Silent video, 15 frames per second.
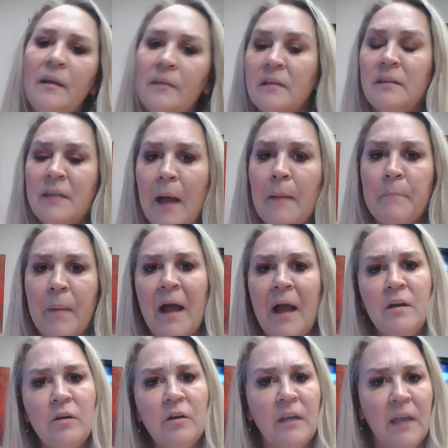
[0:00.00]
that that
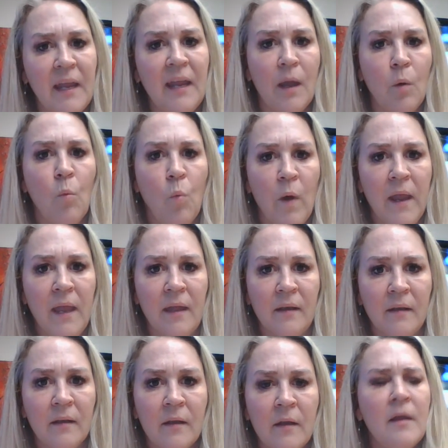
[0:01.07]
buyer can't
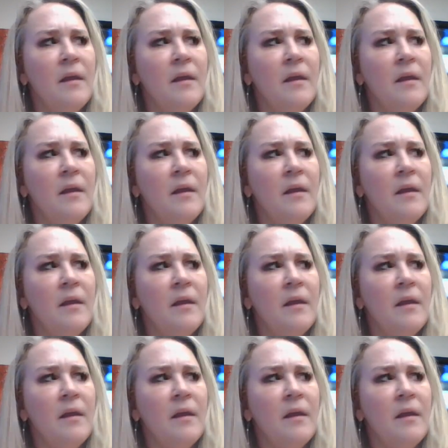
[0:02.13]
win.